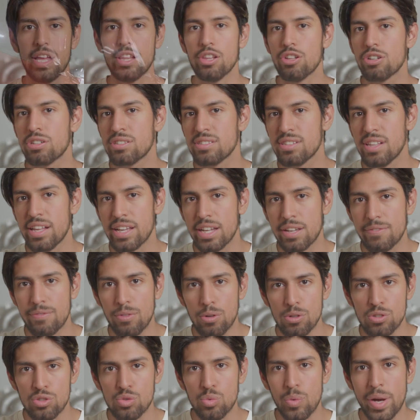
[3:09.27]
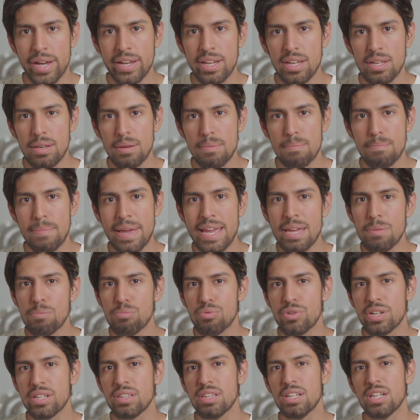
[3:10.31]
It looks like Volkswagen may
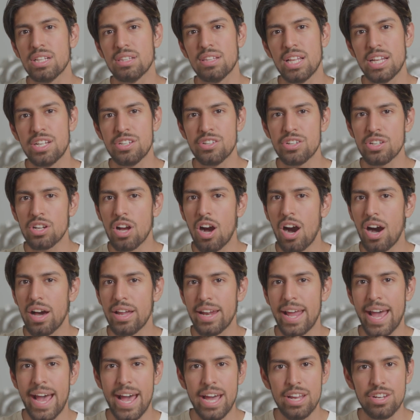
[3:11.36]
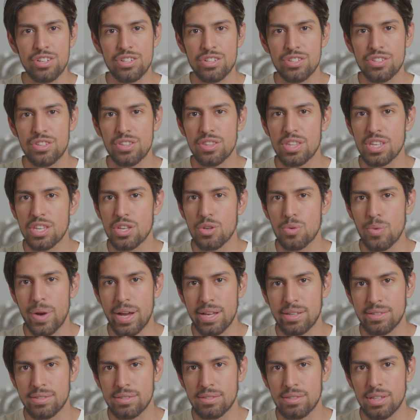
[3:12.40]
bring the electric hot hatch to the U
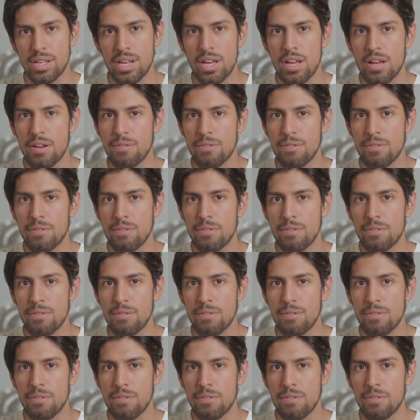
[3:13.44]
S.